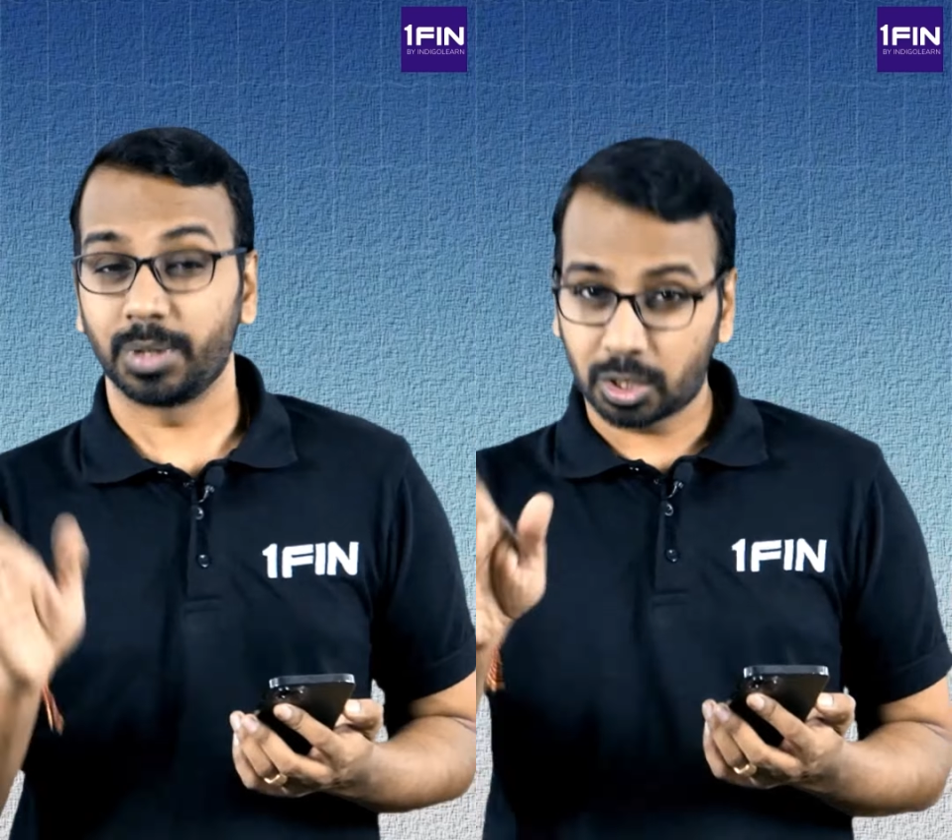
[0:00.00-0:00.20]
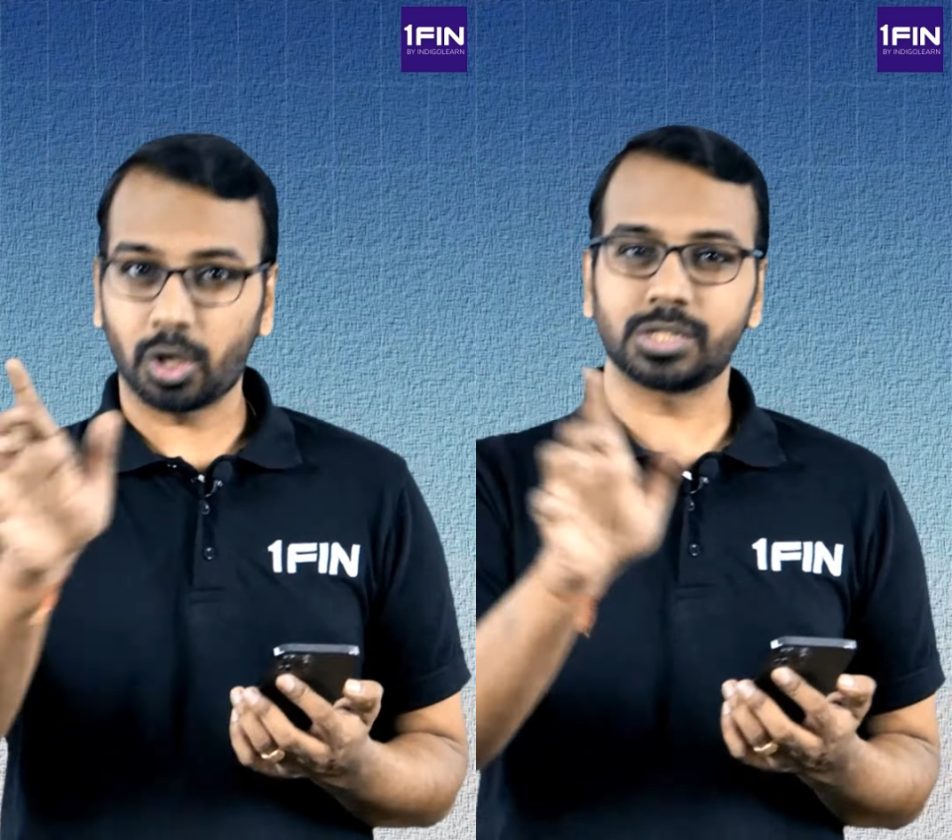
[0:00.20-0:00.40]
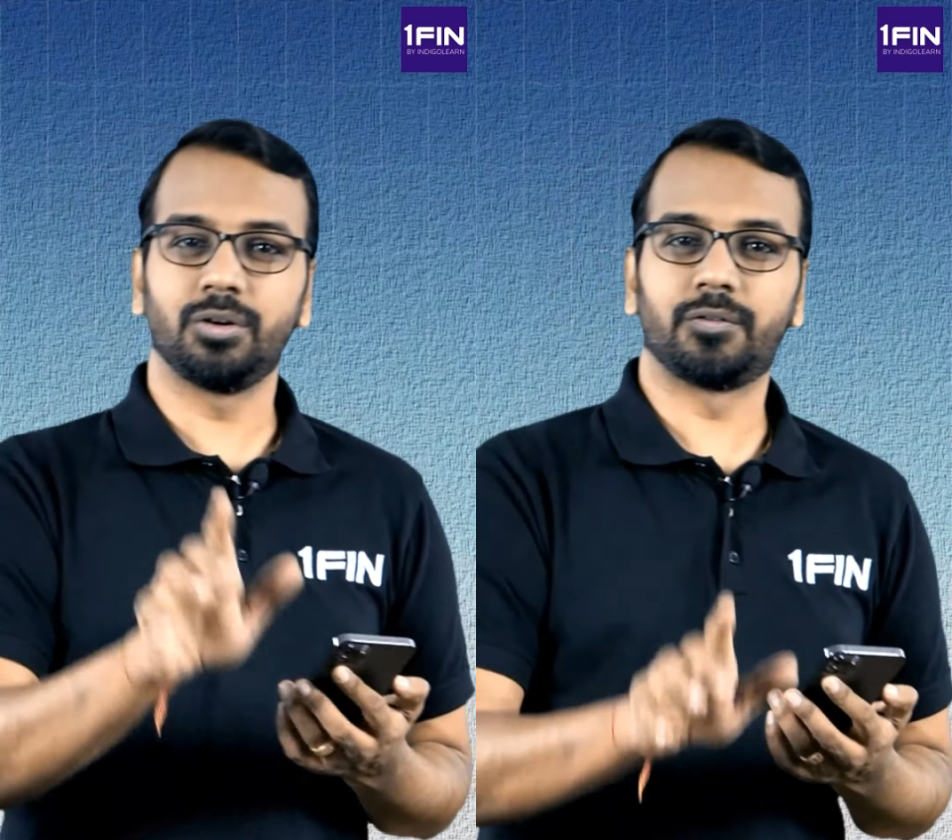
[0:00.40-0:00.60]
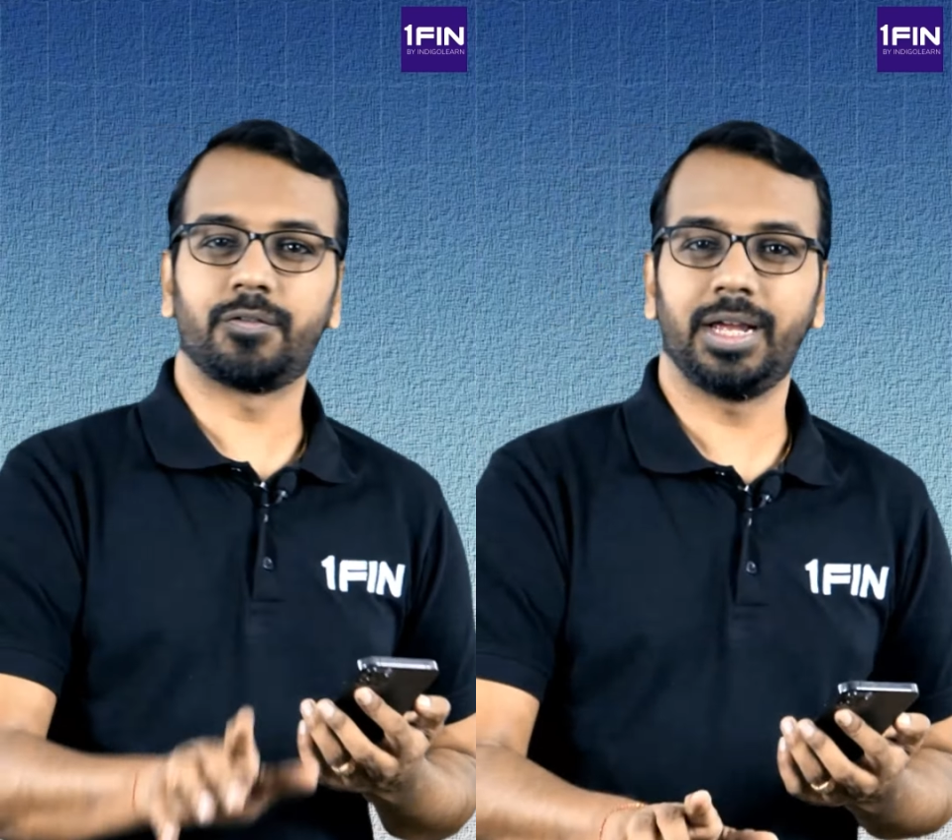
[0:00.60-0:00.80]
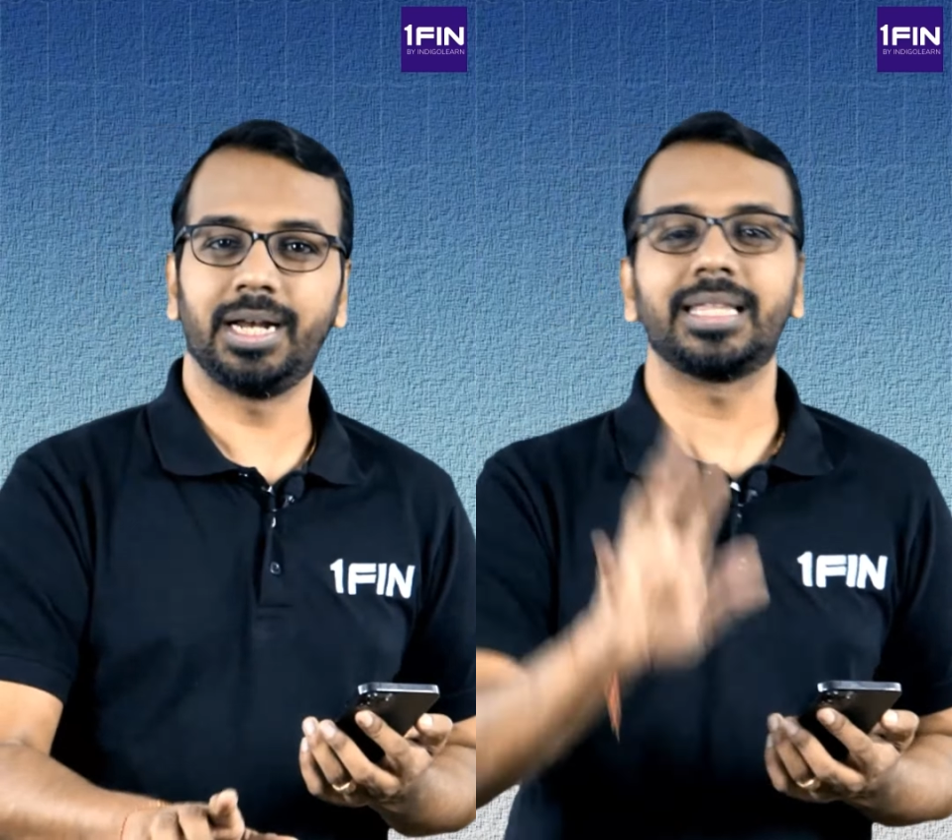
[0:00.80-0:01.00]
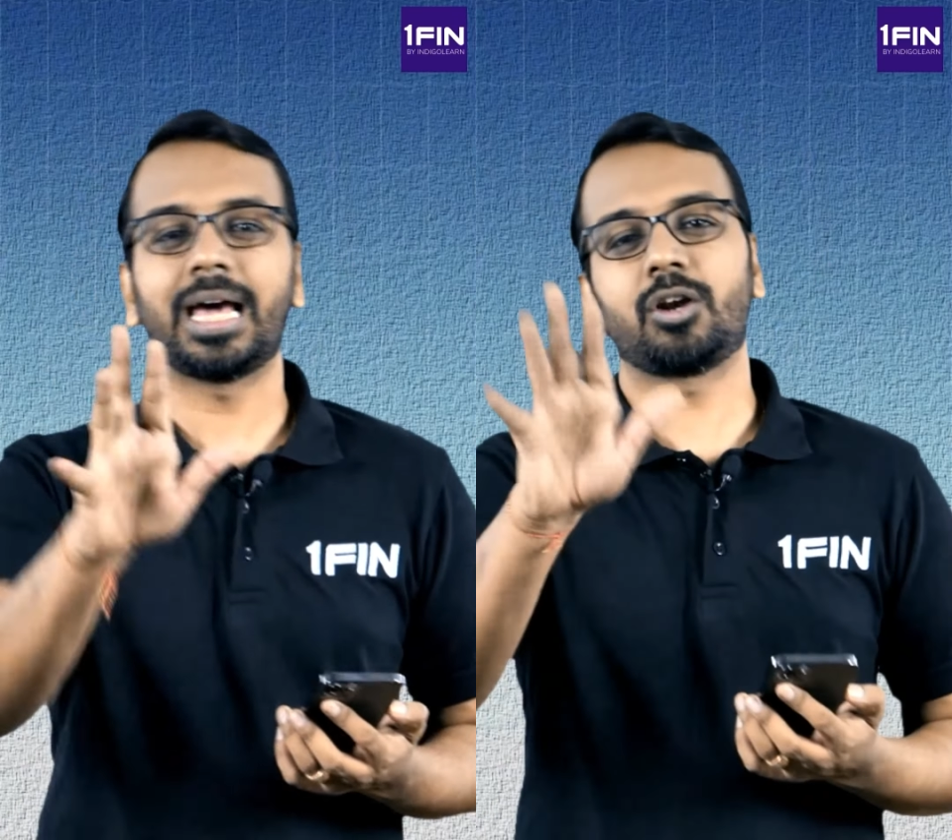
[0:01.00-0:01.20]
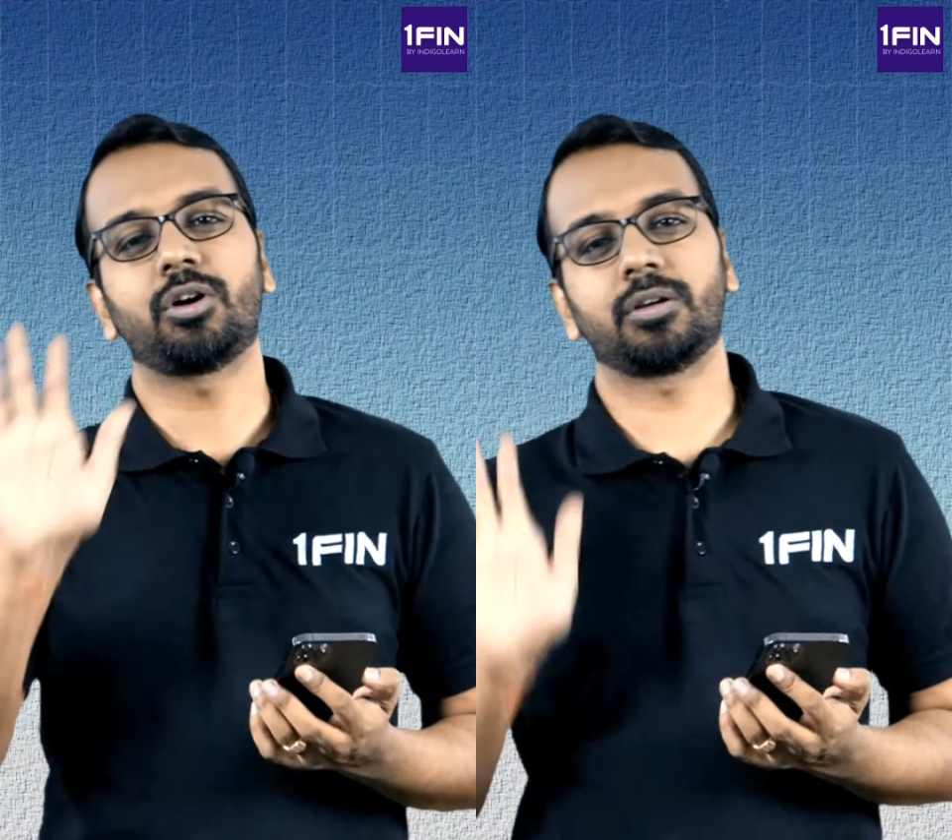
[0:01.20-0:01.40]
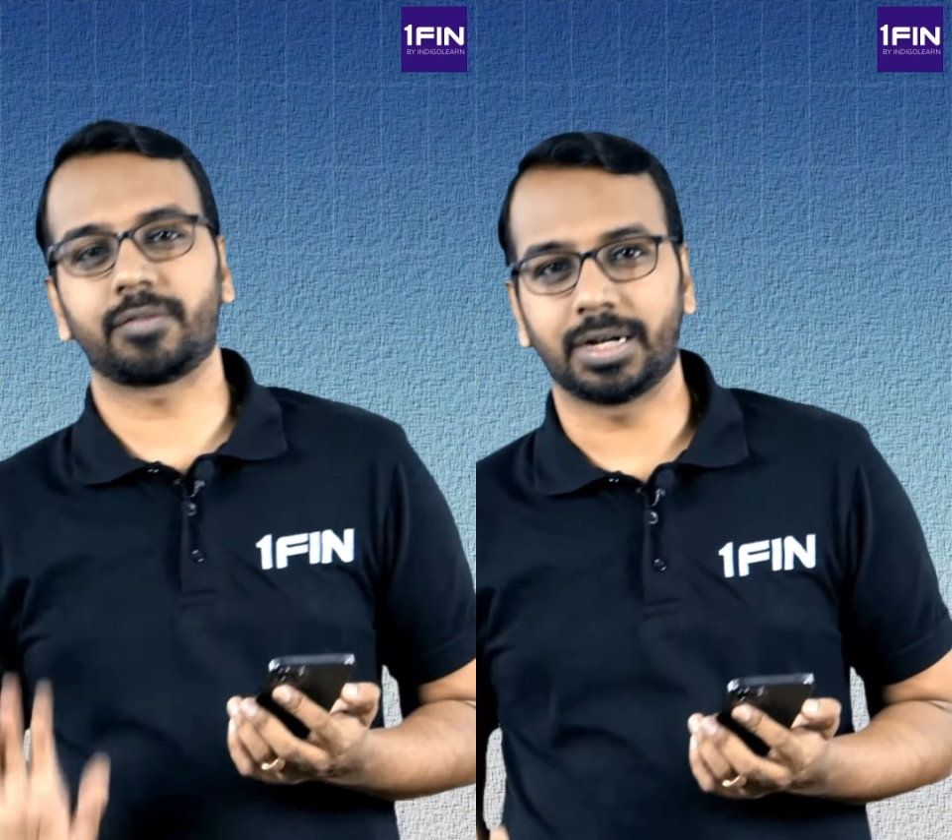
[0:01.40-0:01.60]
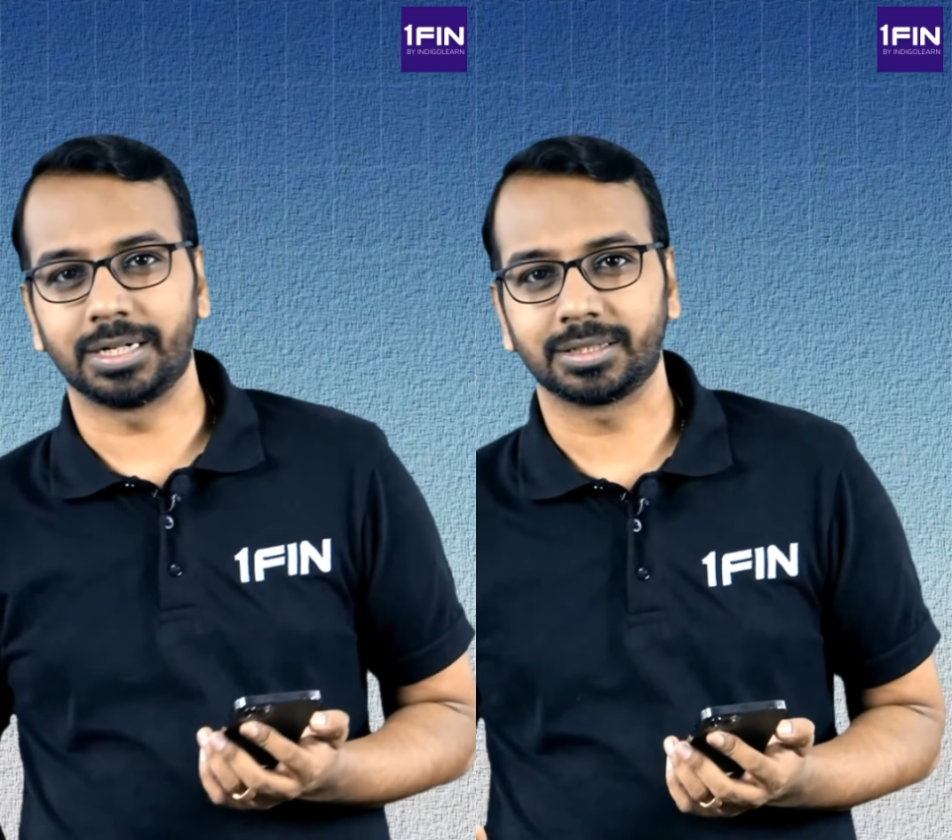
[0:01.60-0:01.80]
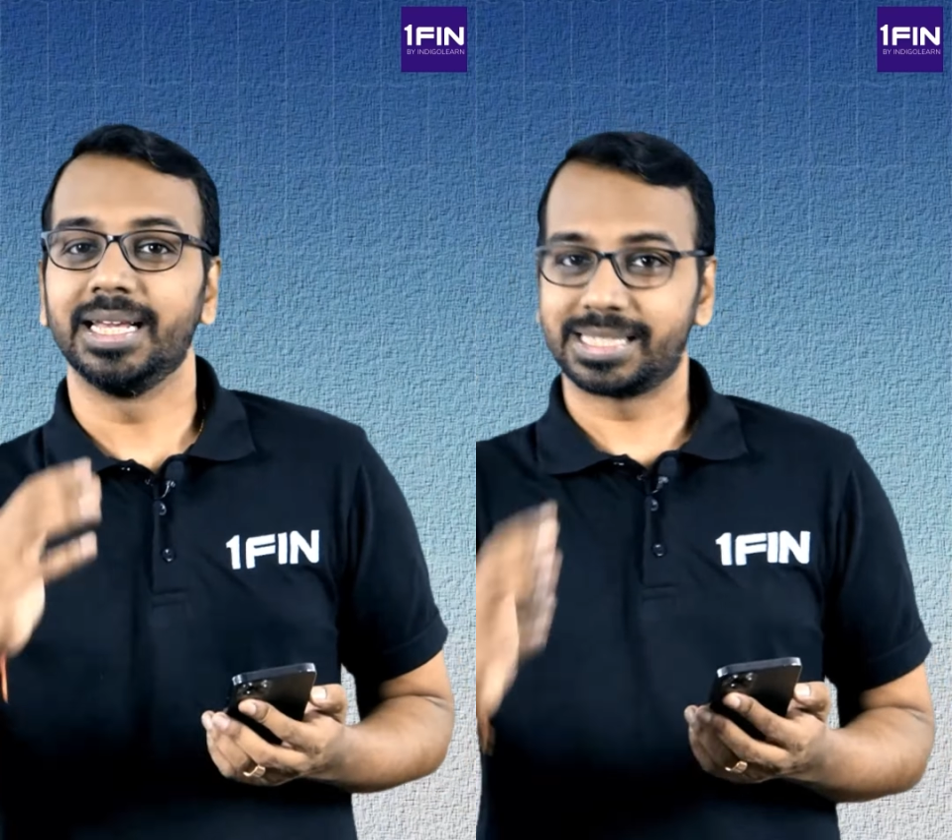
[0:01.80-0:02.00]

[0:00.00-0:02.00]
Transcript: because you failed, they are not your friends.